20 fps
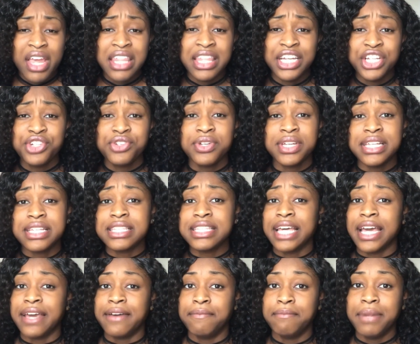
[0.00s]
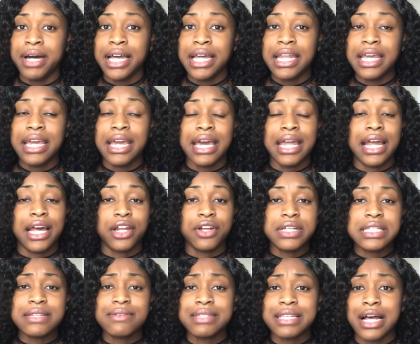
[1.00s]
that you can save money. And I
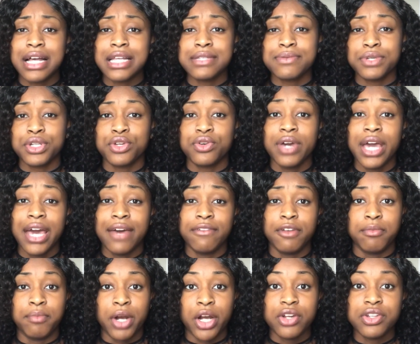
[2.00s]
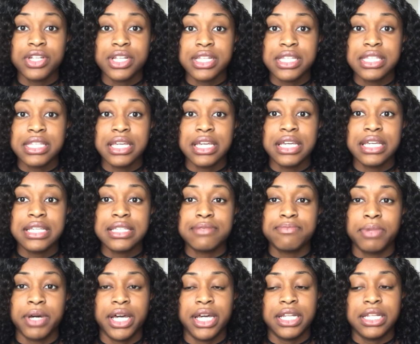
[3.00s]
know sometimes we do have emergencies,
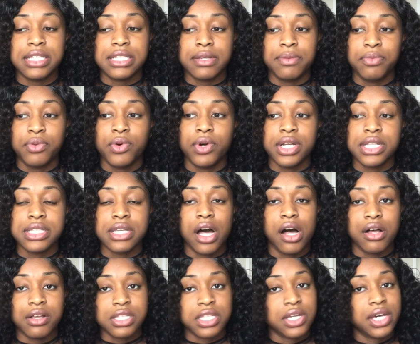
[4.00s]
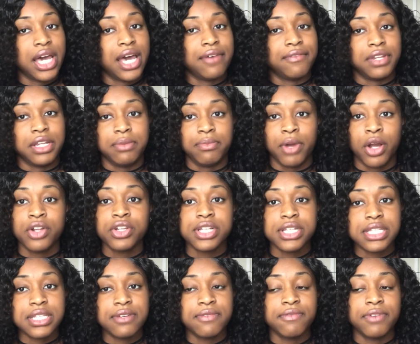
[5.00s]
but it is important to also have an
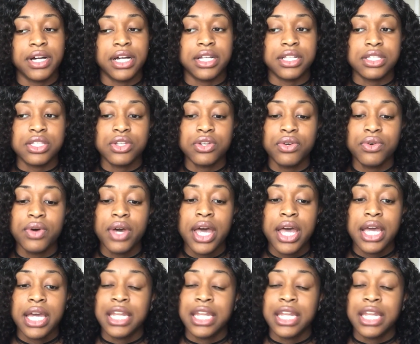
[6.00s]
emergency fund too.